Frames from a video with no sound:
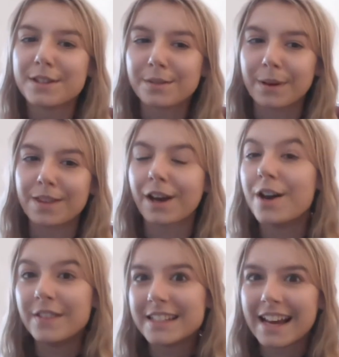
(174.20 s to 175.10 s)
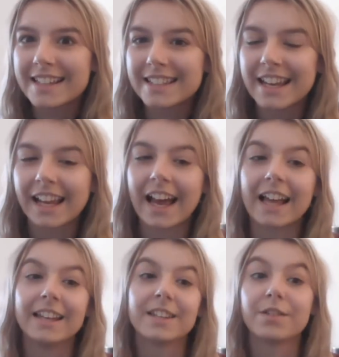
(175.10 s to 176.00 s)
with COVID testing
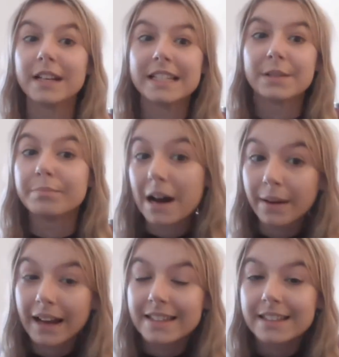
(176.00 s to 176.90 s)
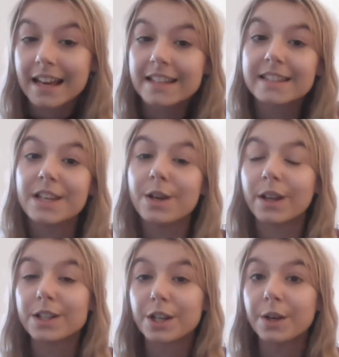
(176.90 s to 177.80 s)
and the recent bowel cancer tests that you
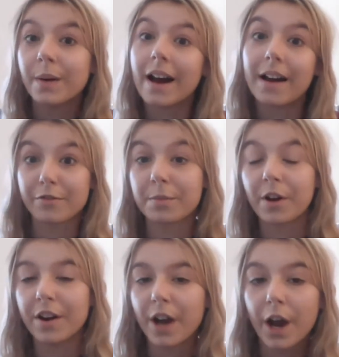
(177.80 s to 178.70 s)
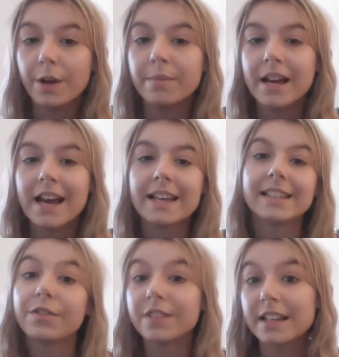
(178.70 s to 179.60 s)
can do from your own home,
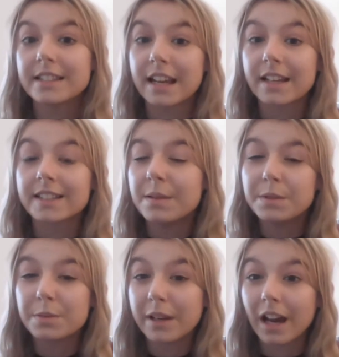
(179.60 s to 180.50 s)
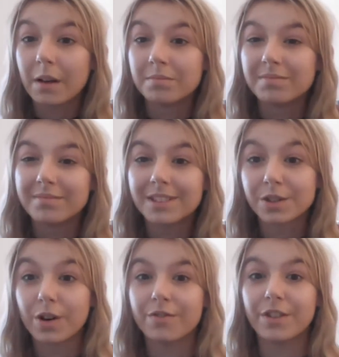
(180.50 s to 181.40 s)
self-testing seems to become
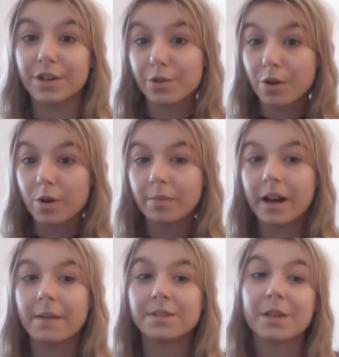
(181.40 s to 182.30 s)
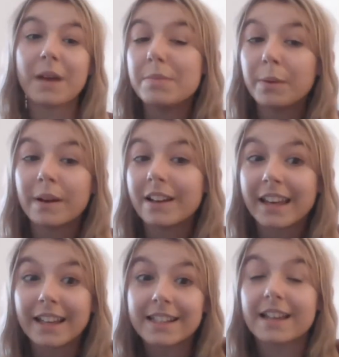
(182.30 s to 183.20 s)
sort of the norm. So maybe we're
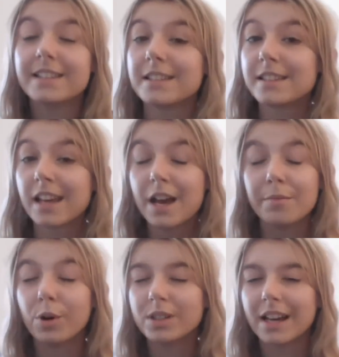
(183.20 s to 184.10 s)
looking at more